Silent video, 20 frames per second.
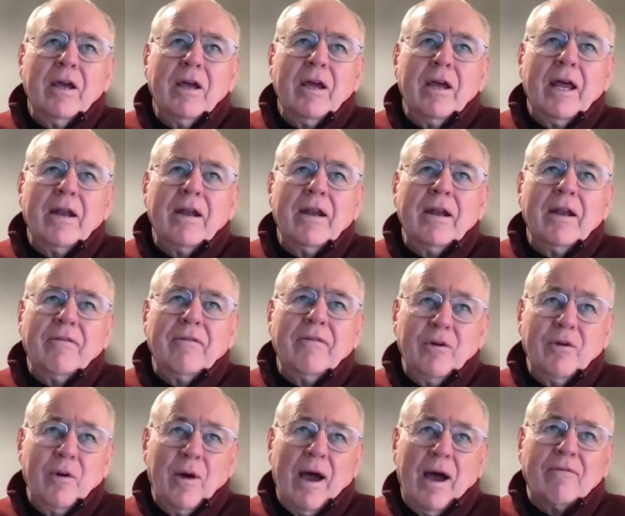And
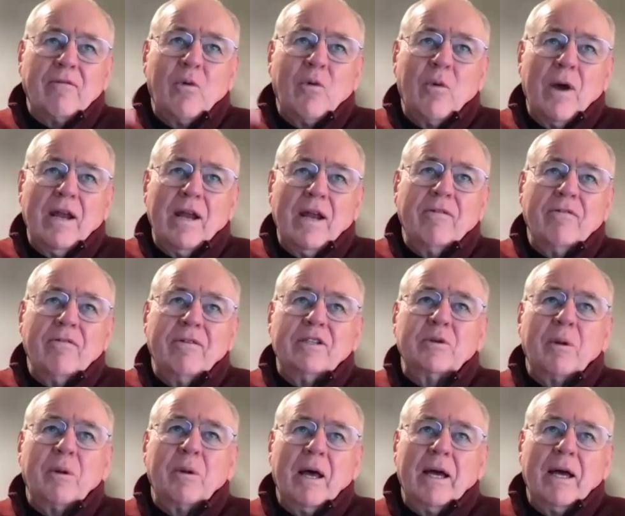if you have a way to
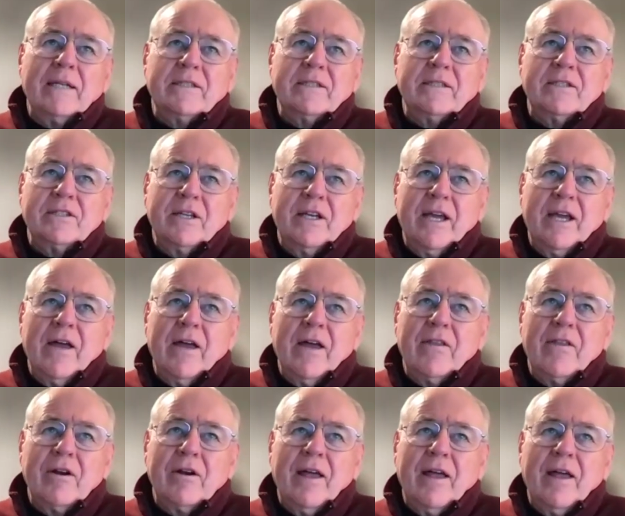visualize it
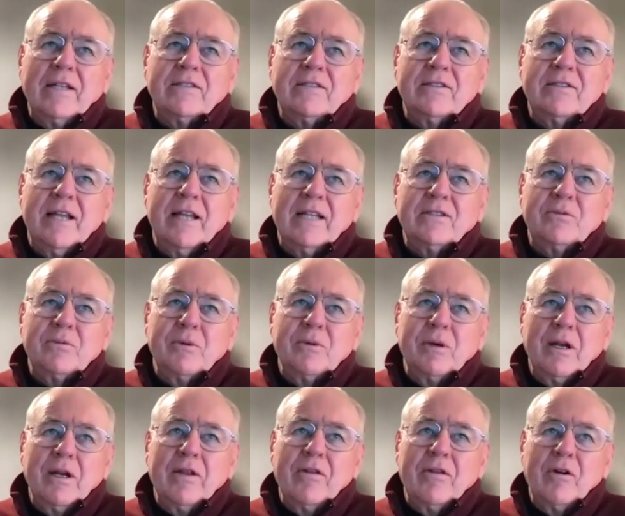together, and that's
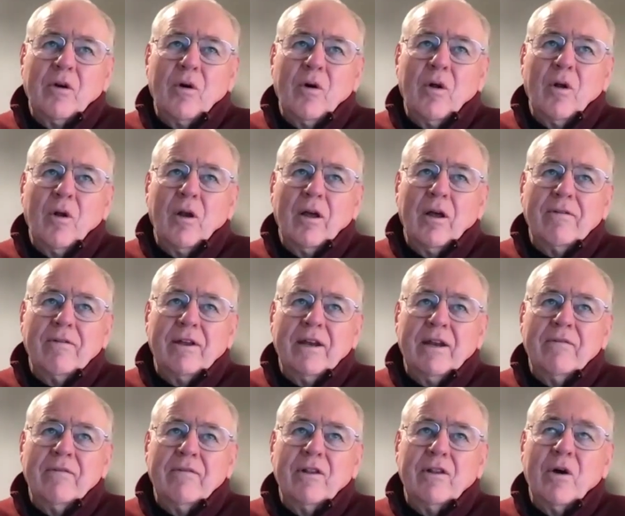really the goal of it,
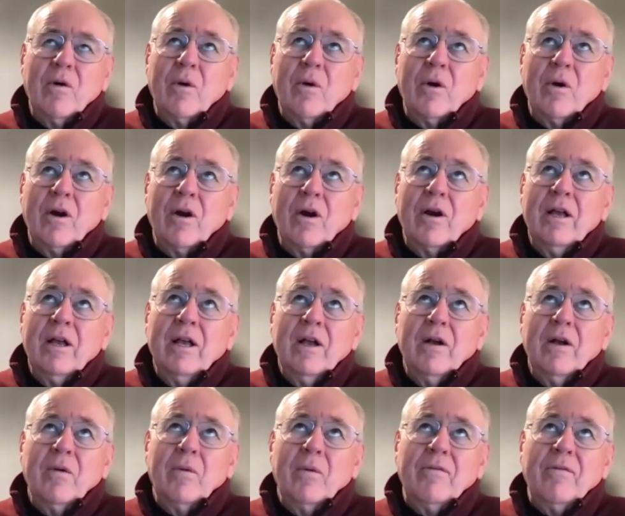even though
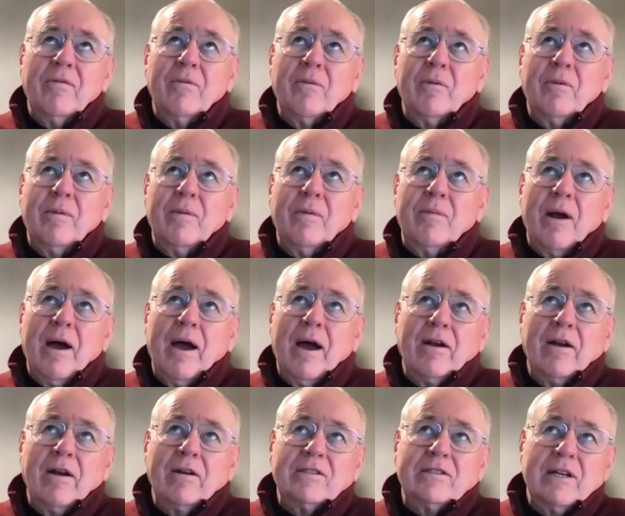we
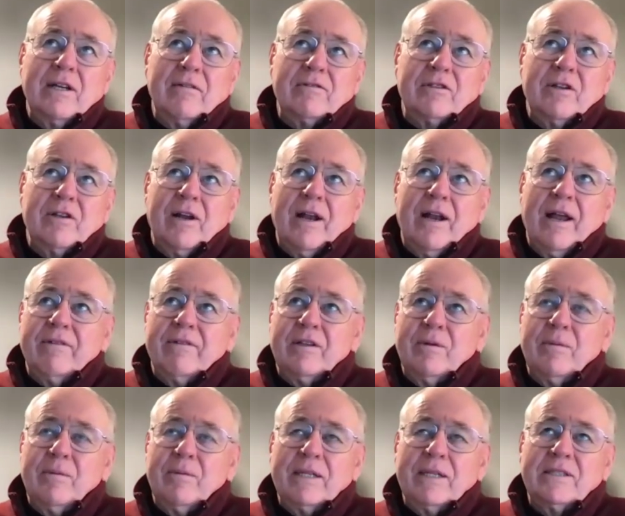pride ourselves on
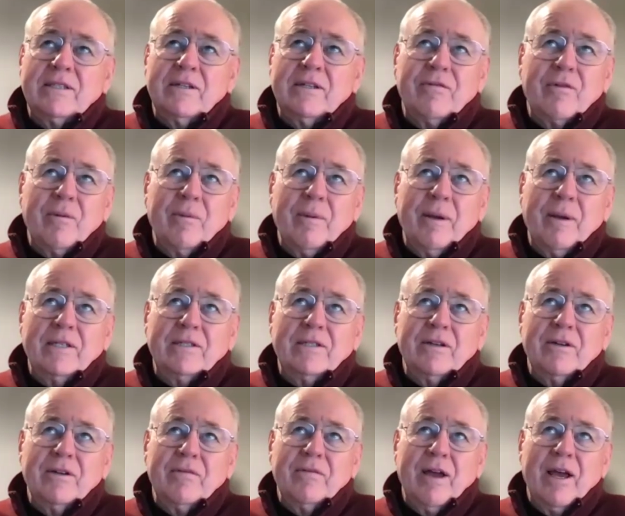having the best
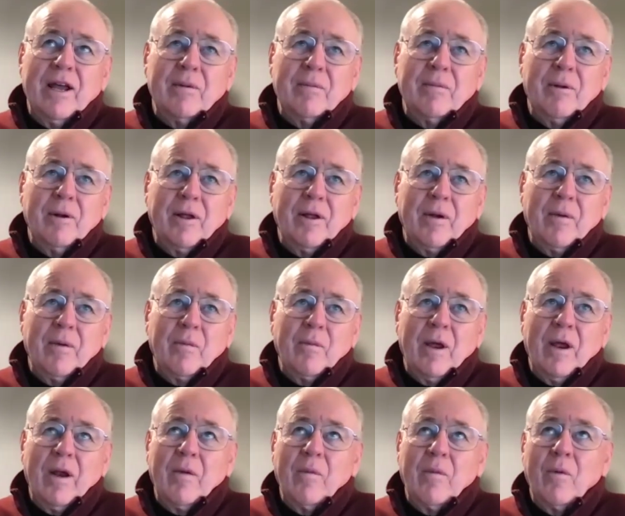information available
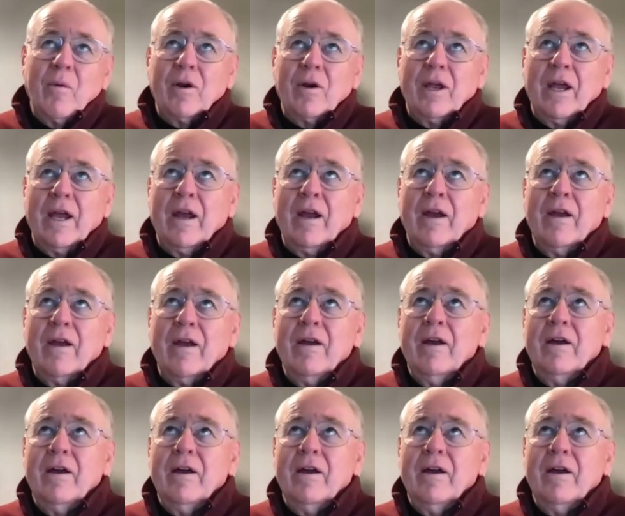and working